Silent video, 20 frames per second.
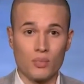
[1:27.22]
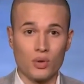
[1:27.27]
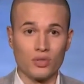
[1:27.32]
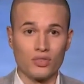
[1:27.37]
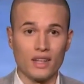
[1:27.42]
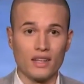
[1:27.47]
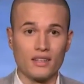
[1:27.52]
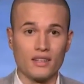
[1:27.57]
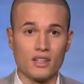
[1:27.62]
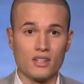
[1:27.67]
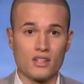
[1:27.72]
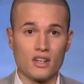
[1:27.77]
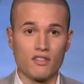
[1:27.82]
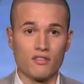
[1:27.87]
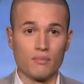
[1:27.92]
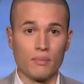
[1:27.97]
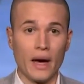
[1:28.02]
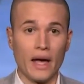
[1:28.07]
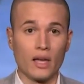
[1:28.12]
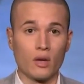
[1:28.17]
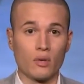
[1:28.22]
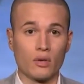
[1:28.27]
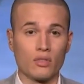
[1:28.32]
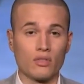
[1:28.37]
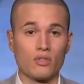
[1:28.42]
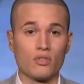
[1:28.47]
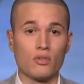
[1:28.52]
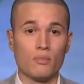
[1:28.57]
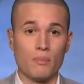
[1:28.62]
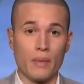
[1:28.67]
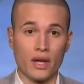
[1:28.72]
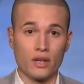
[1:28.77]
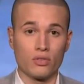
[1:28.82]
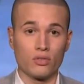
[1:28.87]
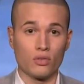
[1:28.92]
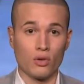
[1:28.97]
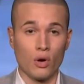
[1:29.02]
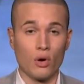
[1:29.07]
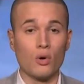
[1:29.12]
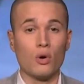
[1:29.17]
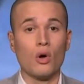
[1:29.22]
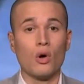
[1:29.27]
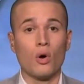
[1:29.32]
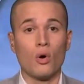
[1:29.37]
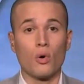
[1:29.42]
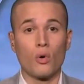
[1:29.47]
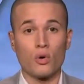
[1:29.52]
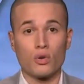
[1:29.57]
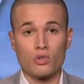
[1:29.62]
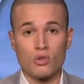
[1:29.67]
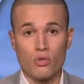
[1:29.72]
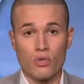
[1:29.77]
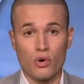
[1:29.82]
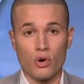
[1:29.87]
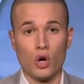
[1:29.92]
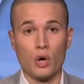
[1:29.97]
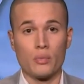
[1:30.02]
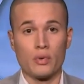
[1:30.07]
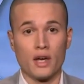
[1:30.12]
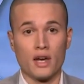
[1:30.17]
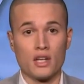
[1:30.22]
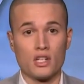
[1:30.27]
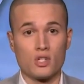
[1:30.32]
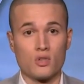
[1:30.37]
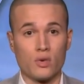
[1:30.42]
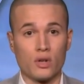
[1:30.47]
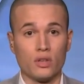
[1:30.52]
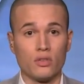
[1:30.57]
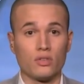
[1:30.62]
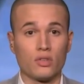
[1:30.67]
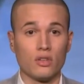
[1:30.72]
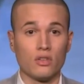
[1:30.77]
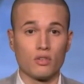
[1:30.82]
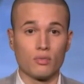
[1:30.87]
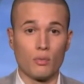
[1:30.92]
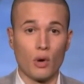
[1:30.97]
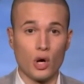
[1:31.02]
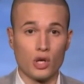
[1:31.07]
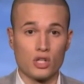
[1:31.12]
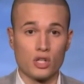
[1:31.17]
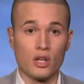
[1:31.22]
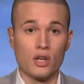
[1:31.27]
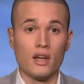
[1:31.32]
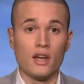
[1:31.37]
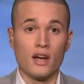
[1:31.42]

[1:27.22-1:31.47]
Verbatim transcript: percentage of migrants to Mexico or to their home countries since March